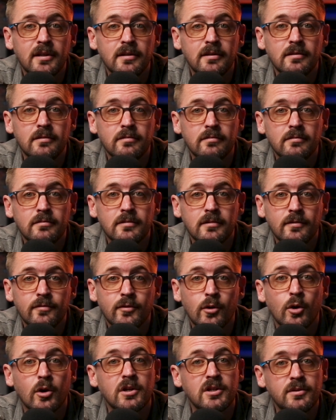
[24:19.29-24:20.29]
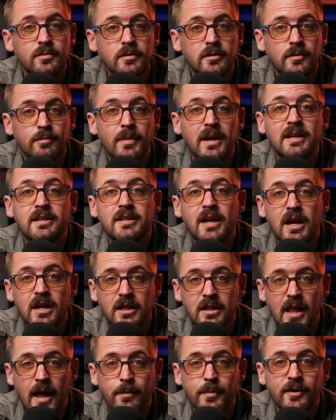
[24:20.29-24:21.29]
and of course,
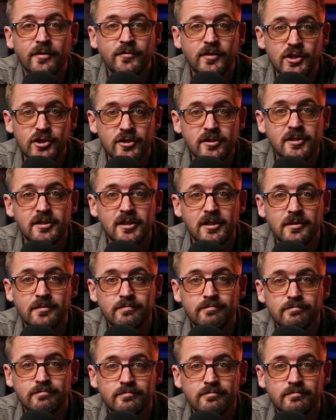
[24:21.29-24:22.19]
maintaining that proficiency.